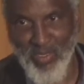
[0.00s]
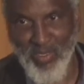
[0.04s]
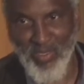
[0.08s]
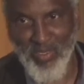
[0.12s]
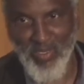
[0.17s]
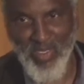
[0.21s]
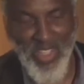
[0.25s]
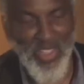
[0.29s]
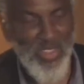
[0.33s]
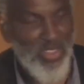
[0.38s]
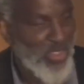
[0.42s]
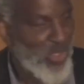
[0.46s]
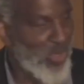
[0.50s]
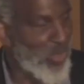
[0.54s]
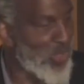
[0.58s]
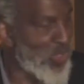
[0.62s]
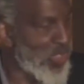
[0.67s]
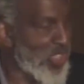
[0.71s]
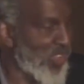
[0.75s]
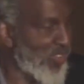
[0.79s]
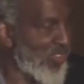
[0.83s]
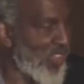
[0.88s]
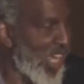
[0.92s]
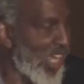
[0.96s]
the
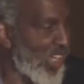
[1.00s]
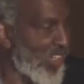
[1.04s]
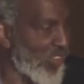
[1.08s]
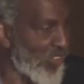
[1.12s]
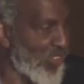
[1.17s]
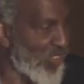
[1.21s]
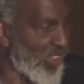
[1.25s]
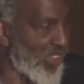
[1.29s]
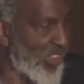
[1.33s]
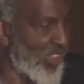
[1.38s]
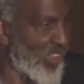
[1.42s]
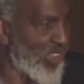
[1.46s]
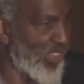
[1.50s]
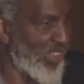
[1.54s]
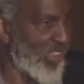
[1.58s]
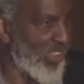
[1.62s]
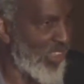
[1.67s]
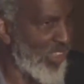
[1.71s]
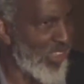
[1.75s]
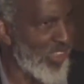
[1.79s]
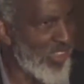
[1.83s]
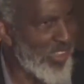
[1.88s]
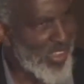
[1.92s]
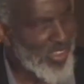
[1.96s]
institutions of knowledge.
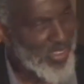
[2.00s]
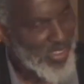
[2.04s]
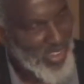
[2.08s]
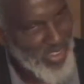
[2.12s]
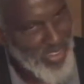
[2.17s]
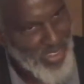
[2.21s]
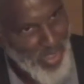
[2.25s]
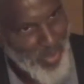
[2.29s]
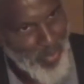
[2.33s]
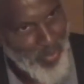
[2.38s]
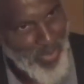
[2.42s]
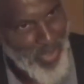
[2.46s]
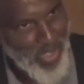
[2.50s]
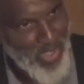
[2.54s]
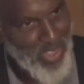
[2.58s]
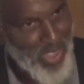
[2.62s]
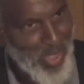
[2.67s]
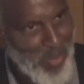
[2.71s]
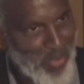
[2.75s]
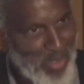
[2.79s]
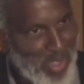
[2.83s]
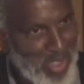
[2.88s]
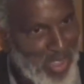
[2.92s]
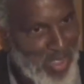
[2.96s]
There's
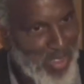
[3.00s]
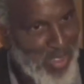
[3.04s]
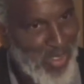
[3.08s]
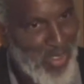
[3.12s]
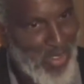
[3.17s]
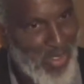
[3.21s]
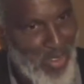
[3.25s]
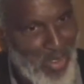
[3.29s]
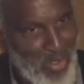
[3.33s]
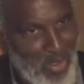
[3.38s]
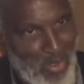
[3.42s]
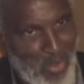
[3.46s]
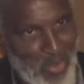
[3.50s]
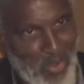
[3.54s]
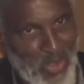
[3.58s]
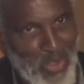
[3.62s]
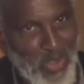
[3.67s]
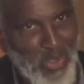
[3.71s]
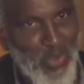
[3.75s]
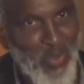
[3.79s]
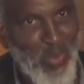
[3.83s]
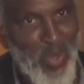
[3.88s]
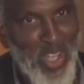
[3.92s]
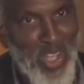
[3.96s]
something
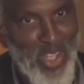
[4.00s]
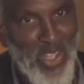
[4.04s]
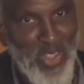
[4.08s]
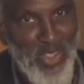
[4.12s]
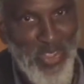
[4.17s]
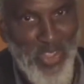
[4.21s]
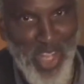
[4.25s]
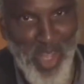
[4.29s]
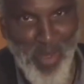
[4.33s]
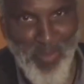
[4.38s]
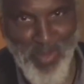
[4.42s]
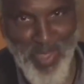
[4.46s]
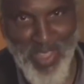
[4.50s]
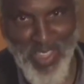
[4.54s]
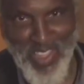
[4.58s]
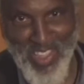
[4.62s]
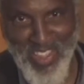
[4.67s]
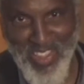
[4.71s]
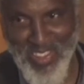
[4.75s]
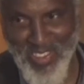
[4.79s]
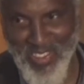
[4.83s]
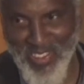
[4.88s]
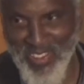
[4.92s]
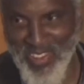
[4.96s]
strange happening
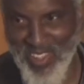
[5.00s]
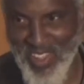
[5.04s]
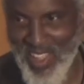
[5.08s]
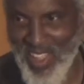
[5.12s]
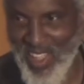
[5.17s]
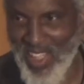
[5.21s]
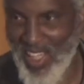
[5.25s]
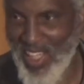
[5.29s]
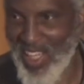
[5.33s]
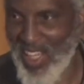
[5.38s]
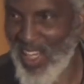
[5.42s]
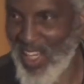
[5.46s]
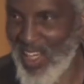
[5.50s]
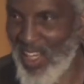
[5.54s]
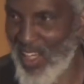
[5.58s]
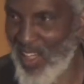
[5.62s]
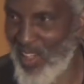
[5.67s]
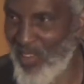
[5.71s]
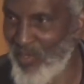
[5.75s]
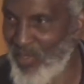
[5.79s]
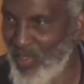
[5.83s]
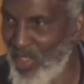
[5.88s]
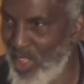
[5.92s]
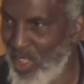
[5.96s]
here.
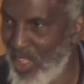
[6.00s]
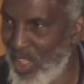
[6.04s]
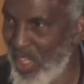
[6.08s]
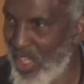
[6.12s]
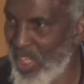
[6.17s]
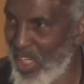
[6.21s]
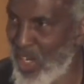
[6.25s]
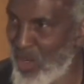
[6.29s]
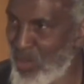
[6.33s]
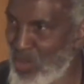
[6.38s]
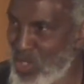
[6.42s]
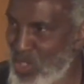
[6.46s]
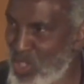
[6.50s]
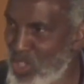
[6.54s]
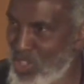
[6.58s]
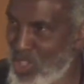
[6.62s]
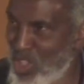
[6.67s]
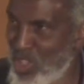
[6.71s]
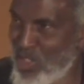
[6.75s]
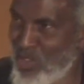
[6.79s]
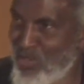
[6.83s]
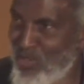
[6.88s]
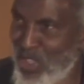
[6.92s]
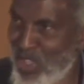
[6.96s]
And I was just at
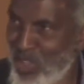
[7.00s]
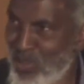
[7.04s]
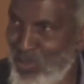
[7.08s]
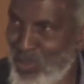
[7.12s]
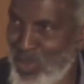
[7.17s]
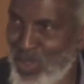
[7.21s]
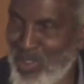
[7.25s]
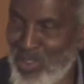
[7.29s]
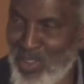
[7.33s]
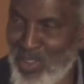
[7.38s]
an event with